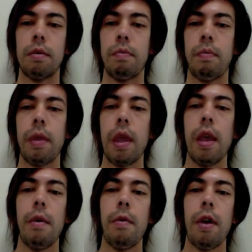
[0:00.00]
And then
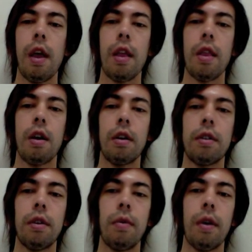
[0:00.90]
also we had to
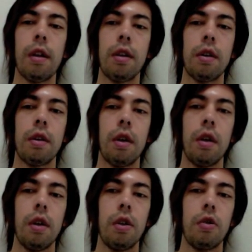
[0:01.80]
translate
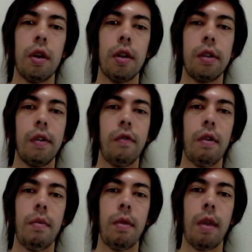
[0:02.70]
from the
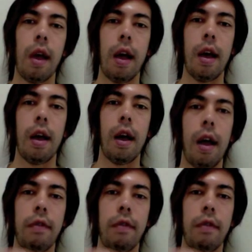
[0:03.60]
iPhone's